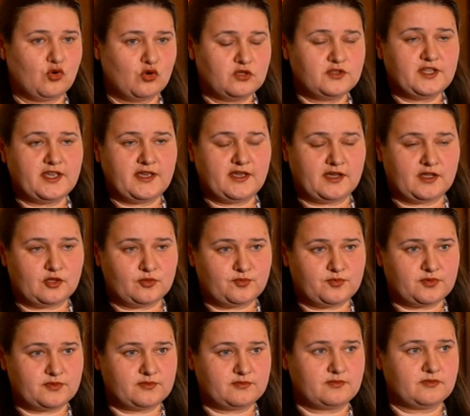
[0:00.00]
all the
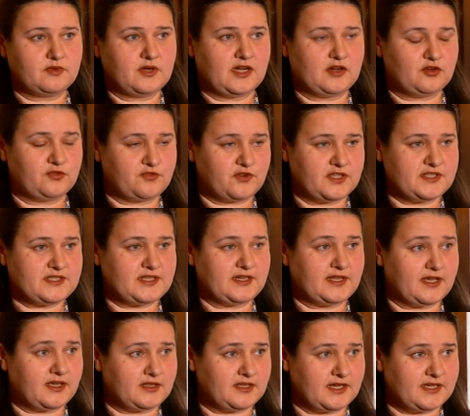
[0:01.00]
help our friends
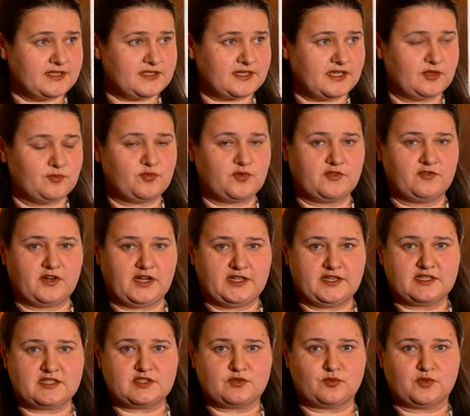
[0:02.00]
and allies can
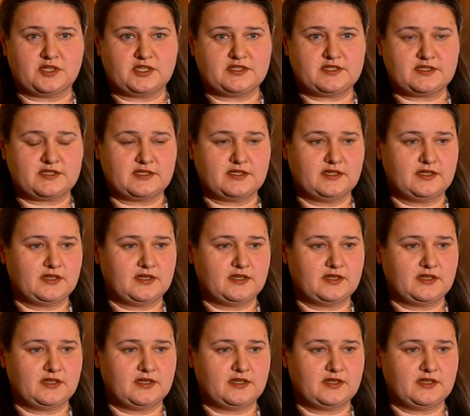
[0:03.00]
provide us with